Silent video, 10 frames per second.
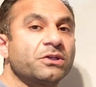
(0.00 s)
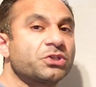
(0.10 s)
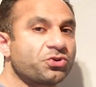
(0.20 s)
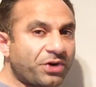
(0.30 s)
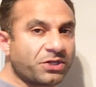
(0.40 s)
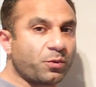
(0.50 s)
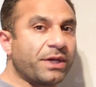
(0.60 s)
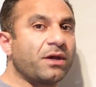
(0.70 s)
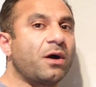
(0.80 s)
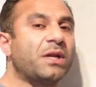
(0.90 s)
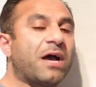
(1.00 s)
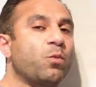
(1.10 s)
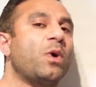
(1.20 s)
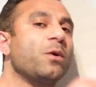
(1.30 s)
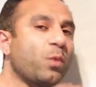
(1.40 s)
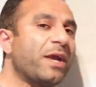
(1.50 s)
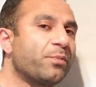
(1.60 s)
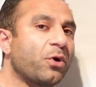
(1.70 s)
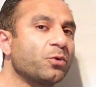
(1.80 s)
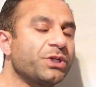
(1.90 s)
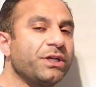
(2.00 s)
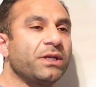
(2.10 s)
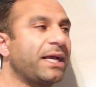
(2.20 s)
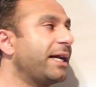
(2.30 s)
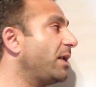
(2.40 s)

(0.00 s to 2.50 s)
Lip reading: Straight away I would have 1 whey protein